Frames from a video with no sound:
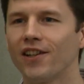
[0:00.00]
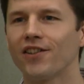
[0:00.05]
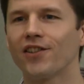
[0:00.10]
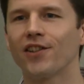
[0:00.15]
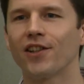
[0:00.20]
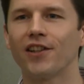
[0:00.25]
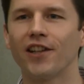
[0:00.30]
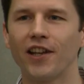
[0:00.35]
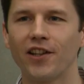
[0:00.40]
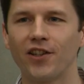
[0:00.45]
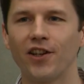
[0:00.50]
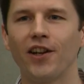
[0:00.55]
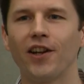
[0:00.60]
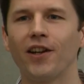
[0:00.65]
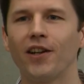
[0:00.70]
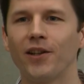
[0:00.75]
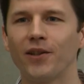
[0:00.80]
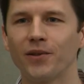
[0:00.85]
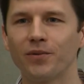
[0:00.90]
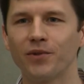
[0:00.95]
then
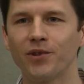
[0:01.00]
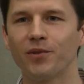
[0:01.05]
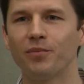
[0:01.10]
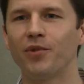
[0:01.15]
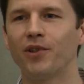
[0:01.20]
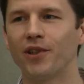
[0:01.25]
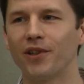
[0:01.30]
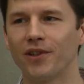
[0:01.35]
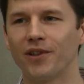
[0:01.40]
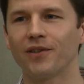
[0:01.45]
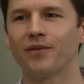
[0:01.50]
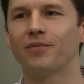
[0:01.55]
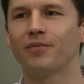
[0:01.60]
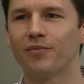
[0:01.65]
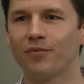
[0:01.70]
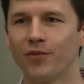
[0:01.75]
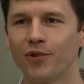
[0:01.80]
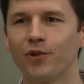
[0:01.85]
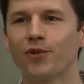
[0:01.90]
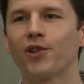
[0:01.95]
ideally it would be
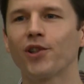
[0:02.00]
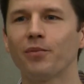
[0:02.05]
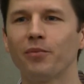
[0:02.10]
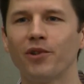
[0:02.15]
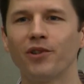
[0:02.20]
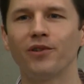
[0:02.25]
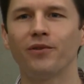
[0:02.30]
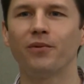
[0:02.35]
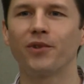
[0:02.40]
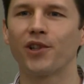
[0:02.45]
usable